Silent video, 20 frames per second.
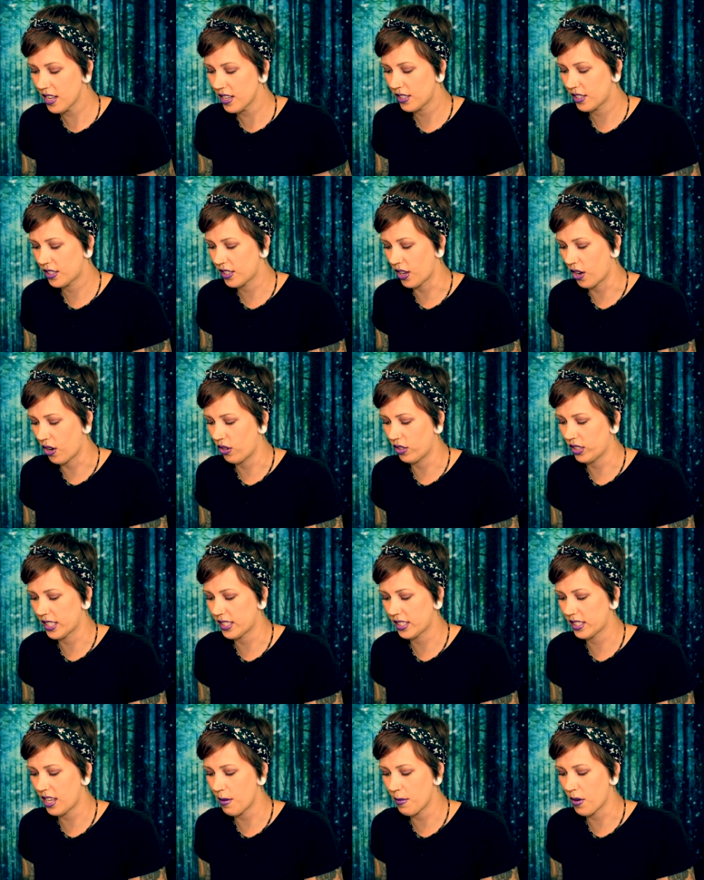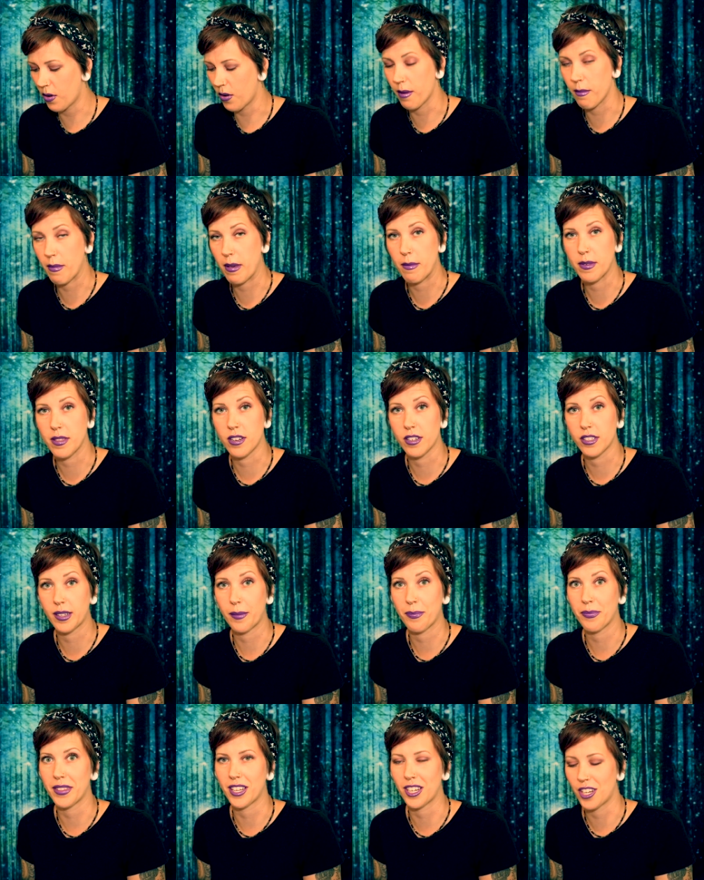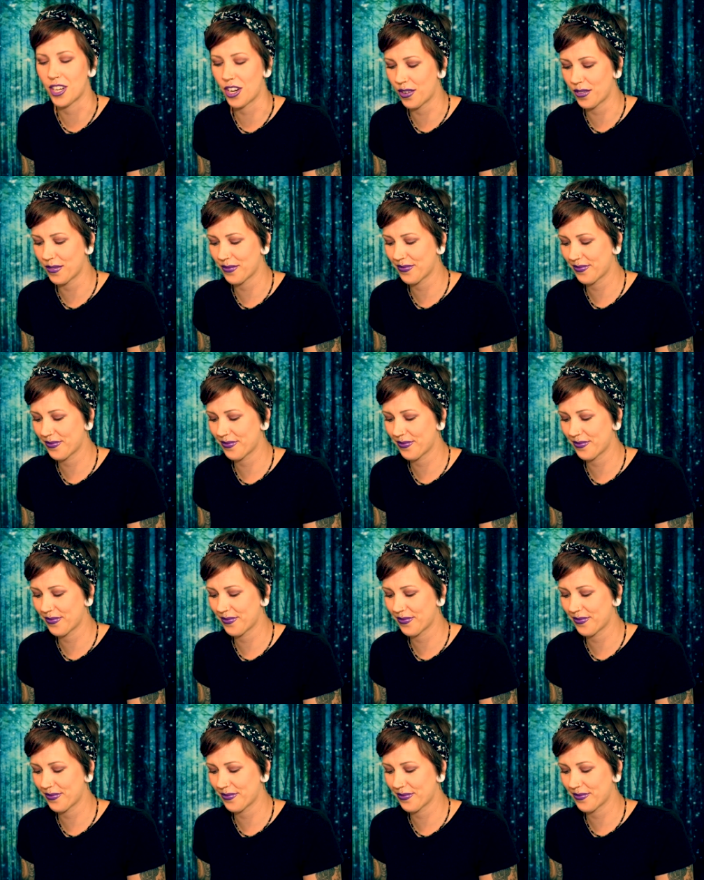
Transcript: So let's keep going. Maybe there's something new.